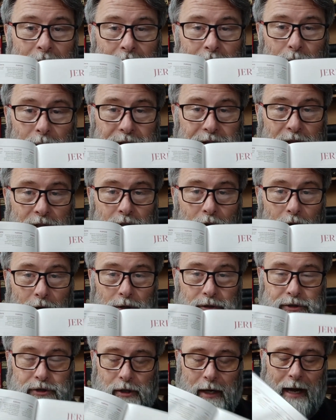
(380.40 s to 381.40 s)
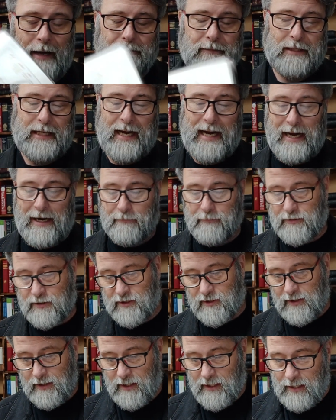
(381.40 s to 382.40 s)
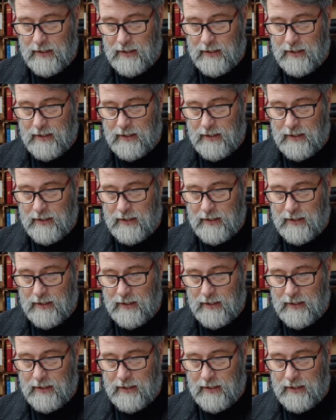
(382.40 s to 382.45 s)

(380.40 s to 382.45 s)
with the gold drop caps.